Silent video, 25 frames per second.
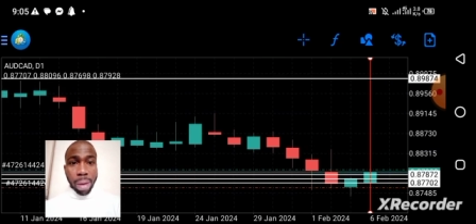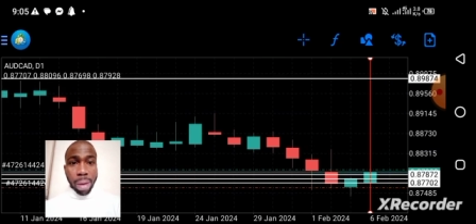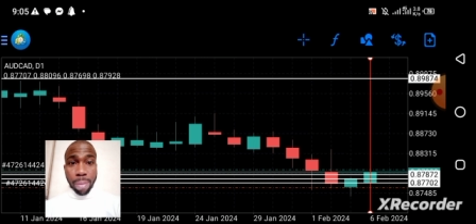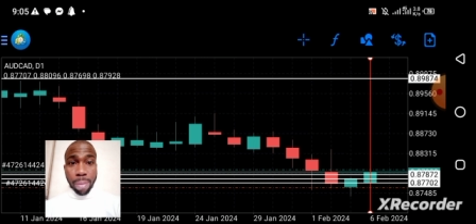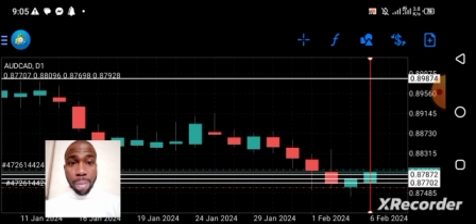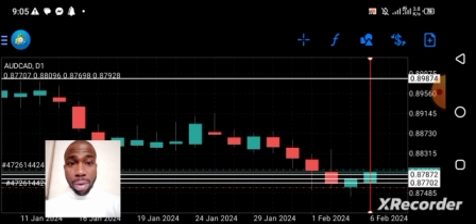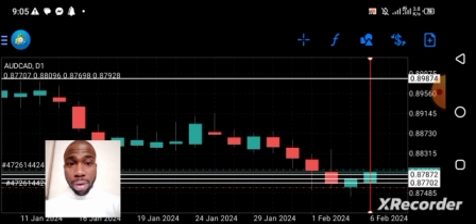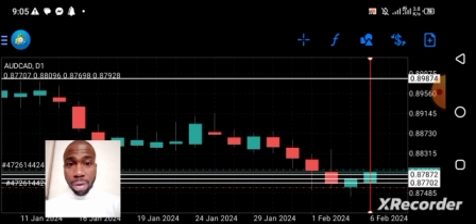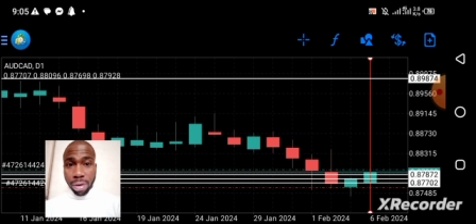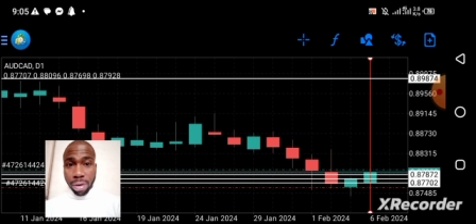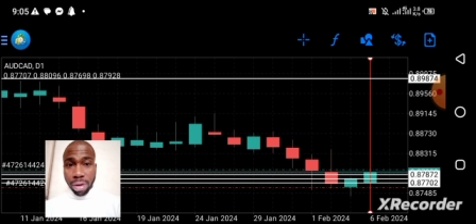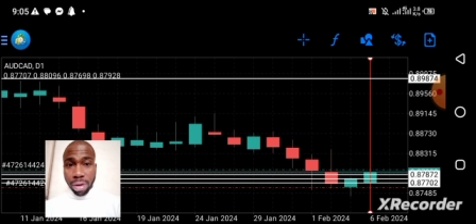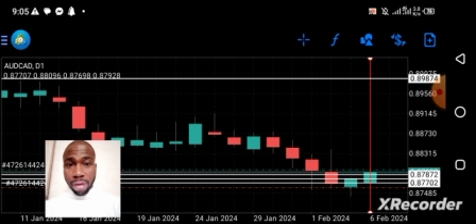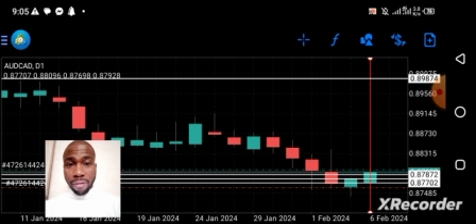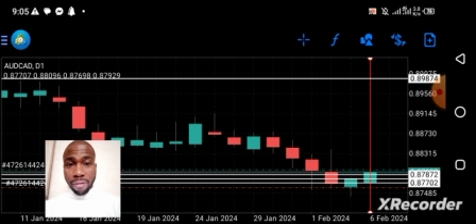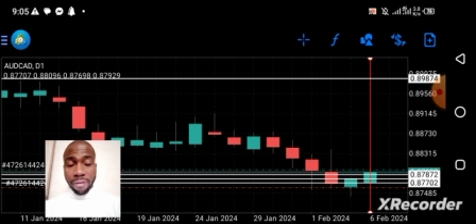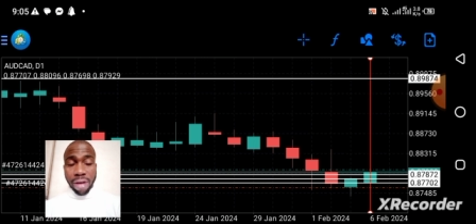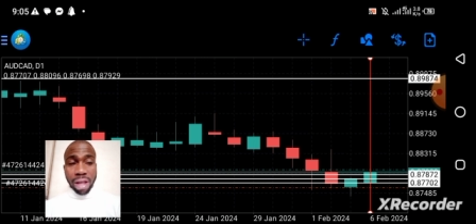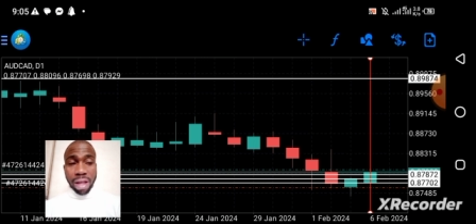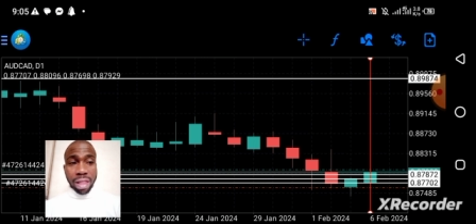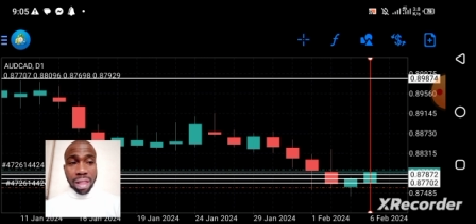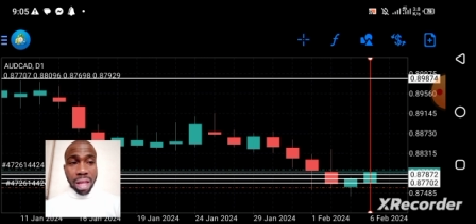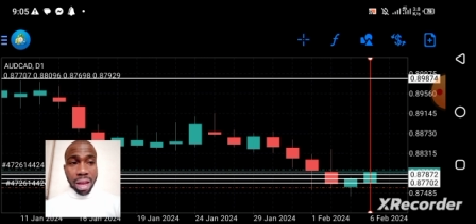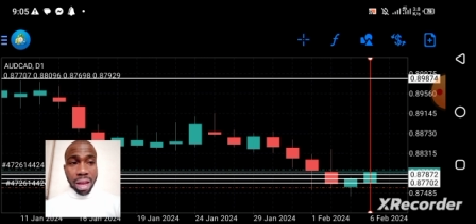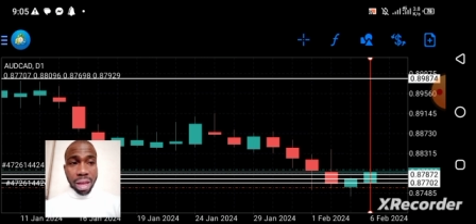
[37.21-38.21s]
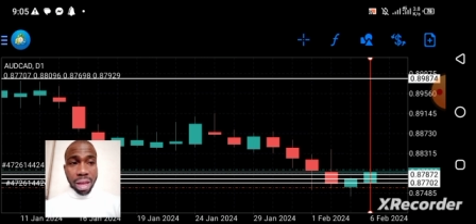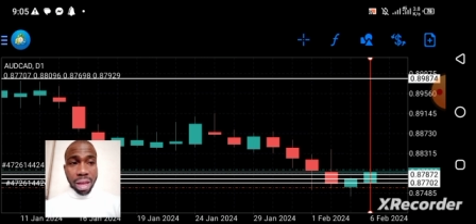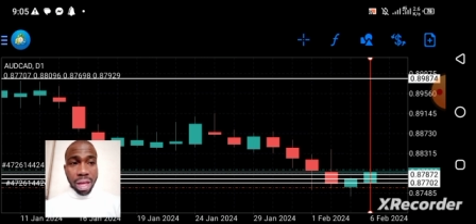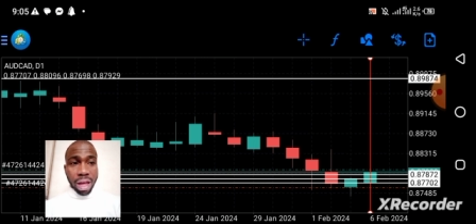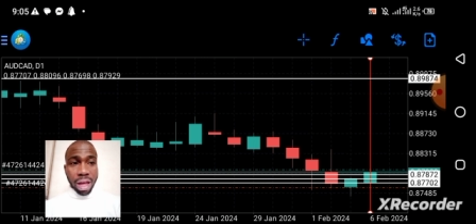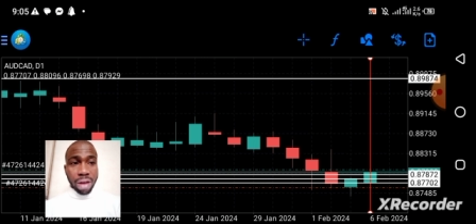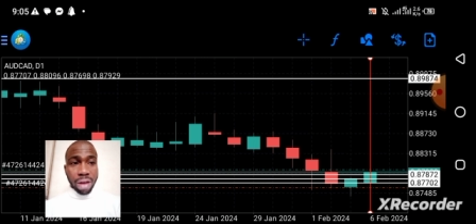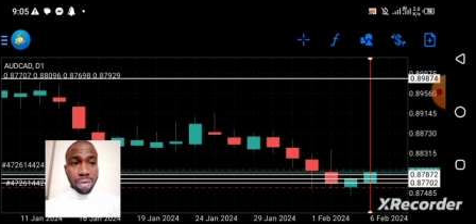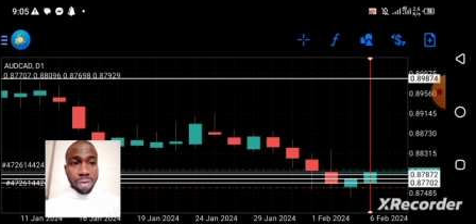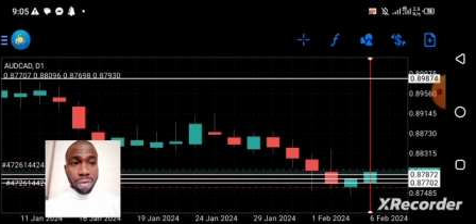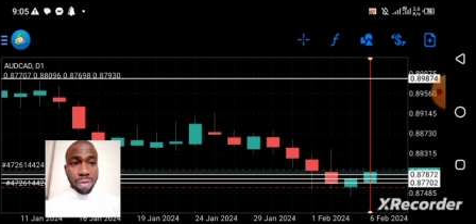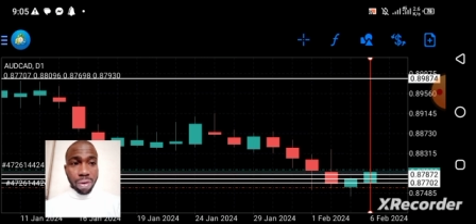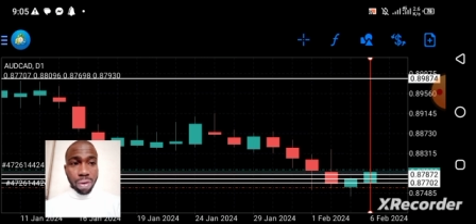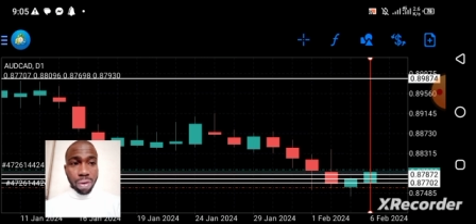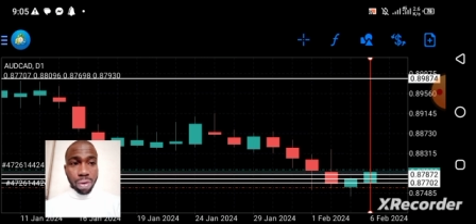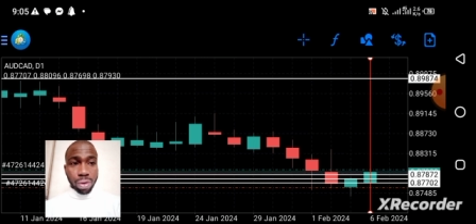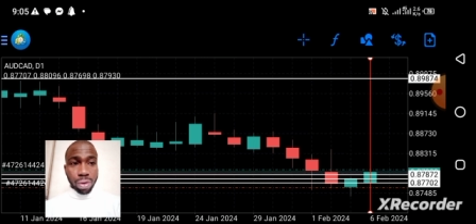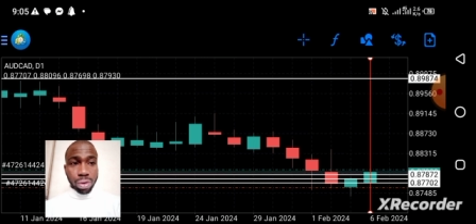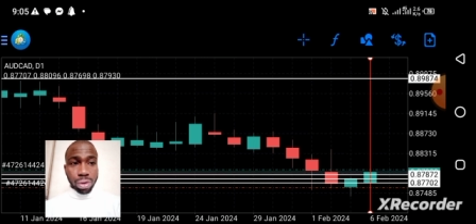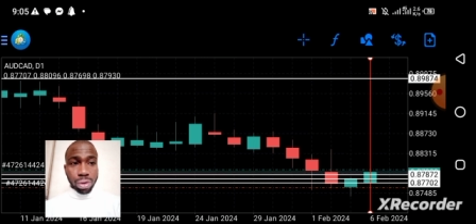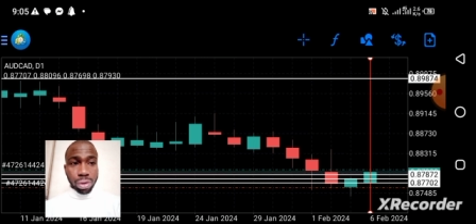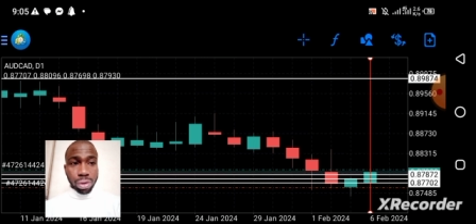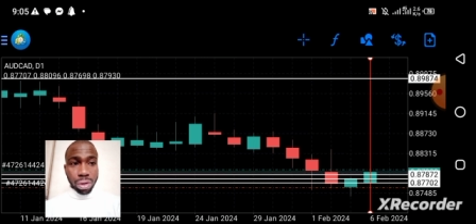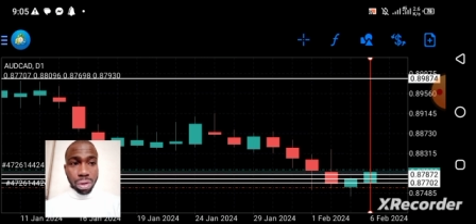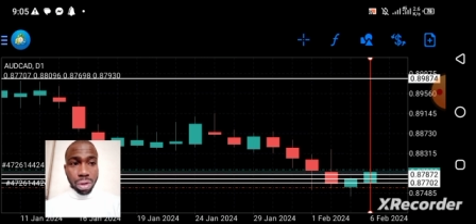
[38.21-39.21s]
But the fact that the candle
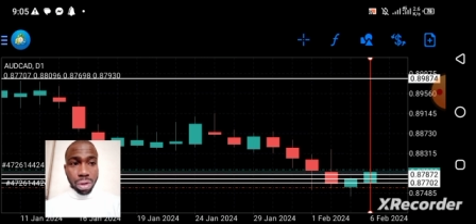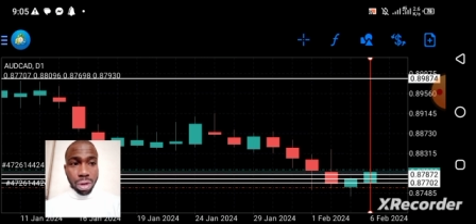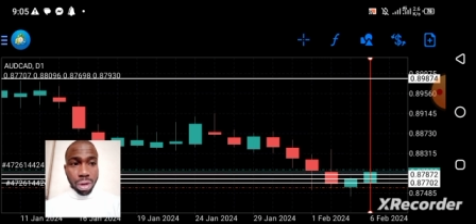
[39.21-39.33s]
closed